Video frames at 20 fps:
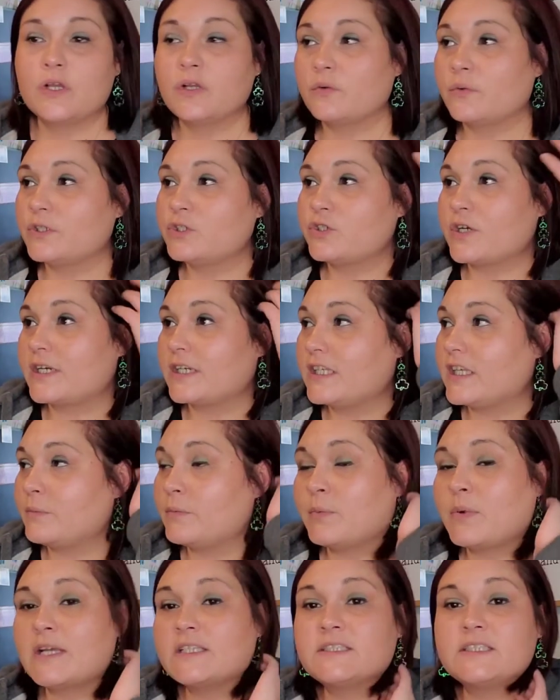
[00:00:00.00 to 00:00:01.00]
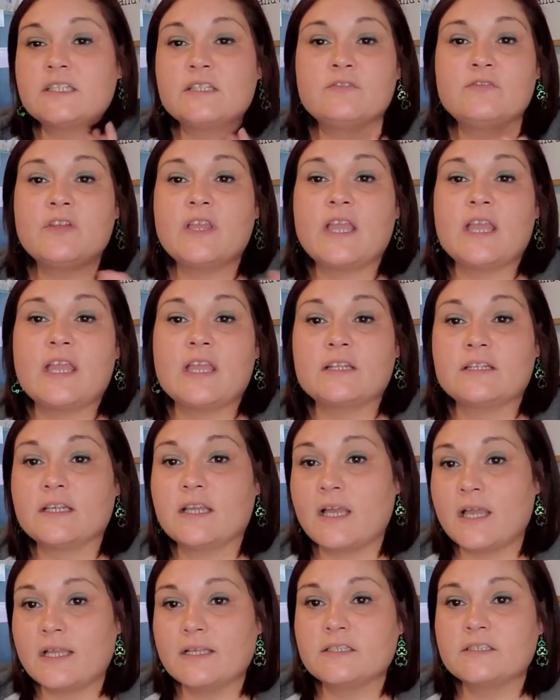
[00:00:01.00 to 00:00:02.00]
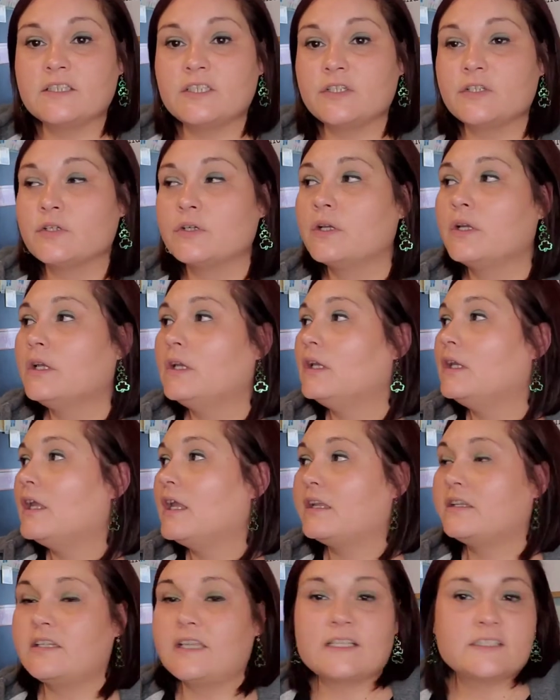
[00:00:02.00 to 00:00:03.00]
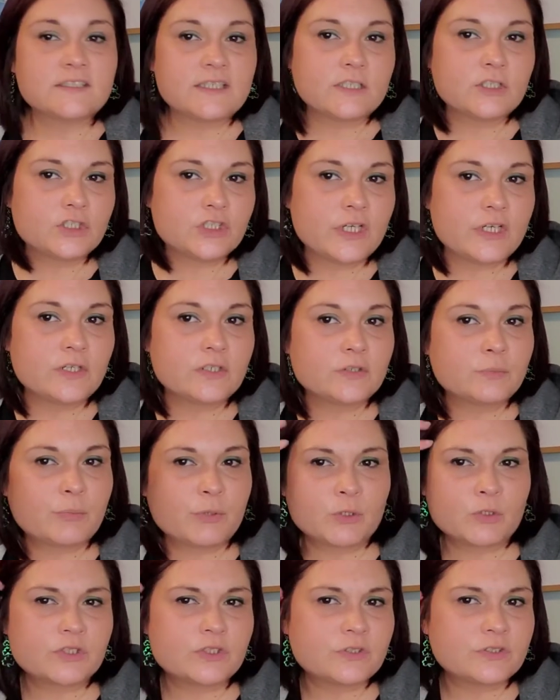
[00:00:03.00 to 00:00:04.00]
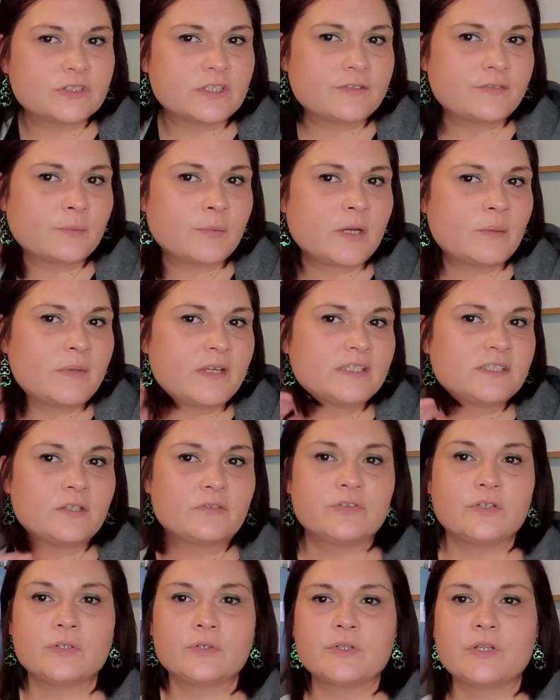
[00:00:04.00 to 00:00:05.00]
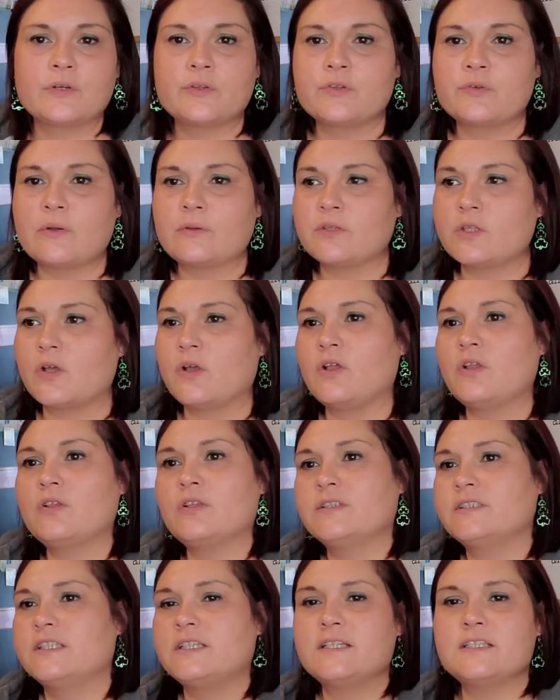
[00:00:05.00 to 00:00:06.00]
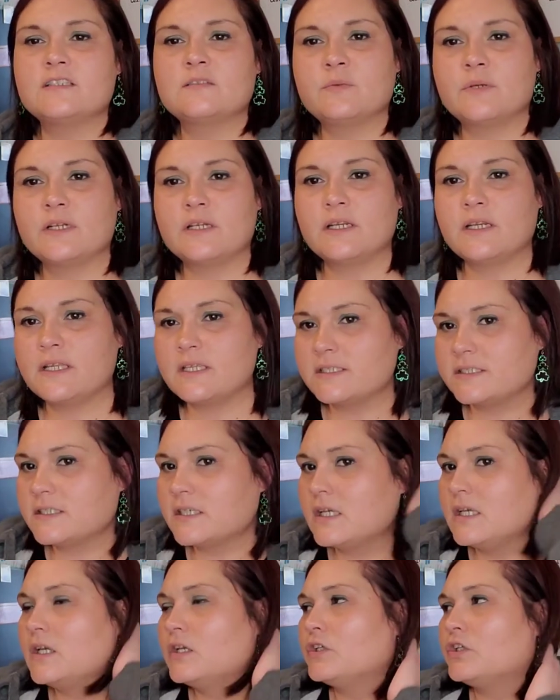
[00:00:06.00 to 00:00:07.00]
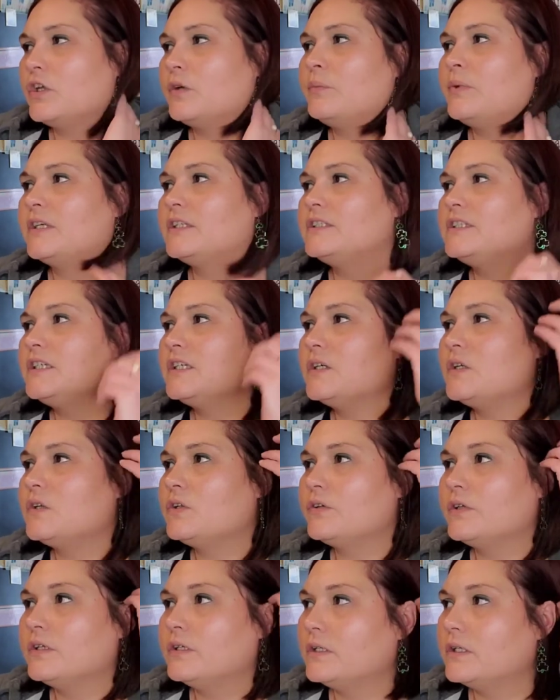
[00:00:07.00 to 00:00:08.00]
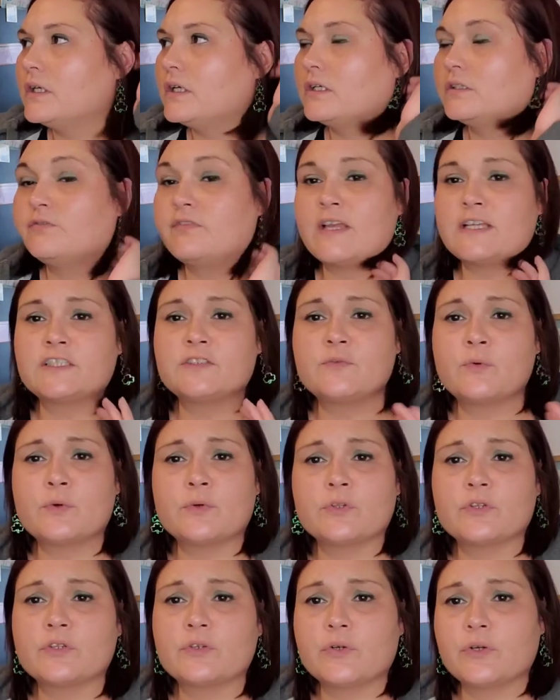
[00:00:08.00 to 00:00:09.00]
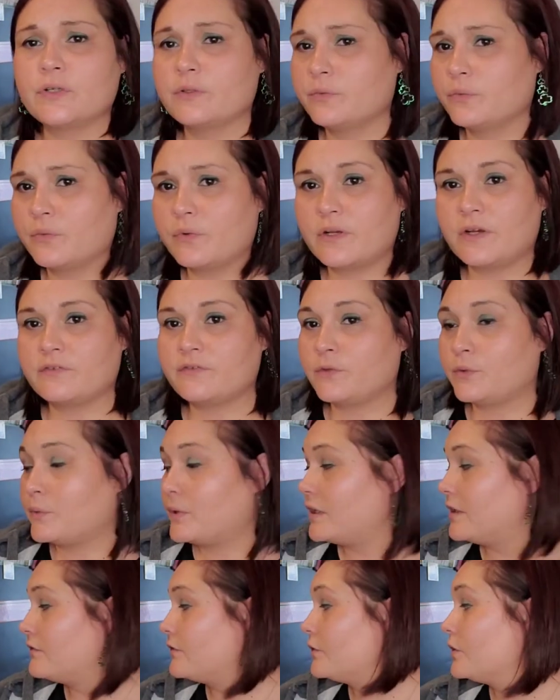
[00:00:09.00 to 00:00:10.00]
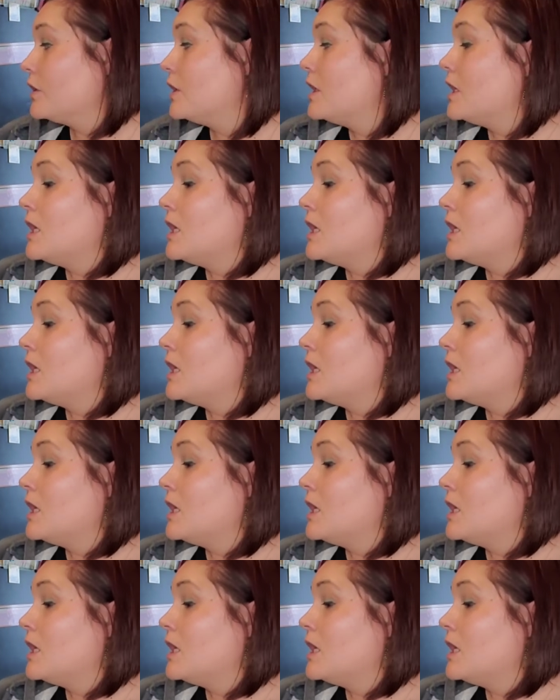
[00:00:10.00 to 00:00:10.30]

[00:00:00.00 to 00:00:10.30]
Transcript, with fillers: We try to keep positive and kind here. And yes, I share personal stuff about myself here and there throughout the halls. It is what it is. No big deal. Fast forward through it, whatever, whatever.